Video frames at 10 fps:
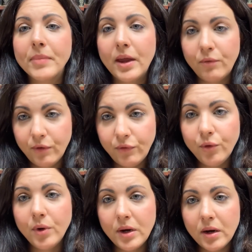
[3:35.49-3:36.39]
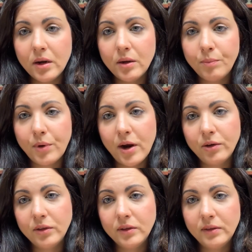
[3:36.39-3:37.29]
and review it prior
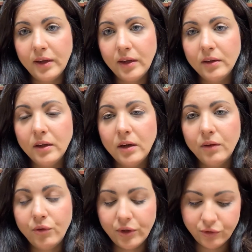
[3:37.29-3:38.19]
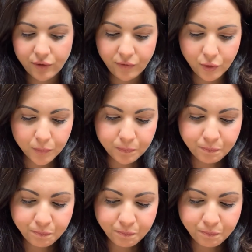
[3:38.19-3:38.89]
to the day of your interview.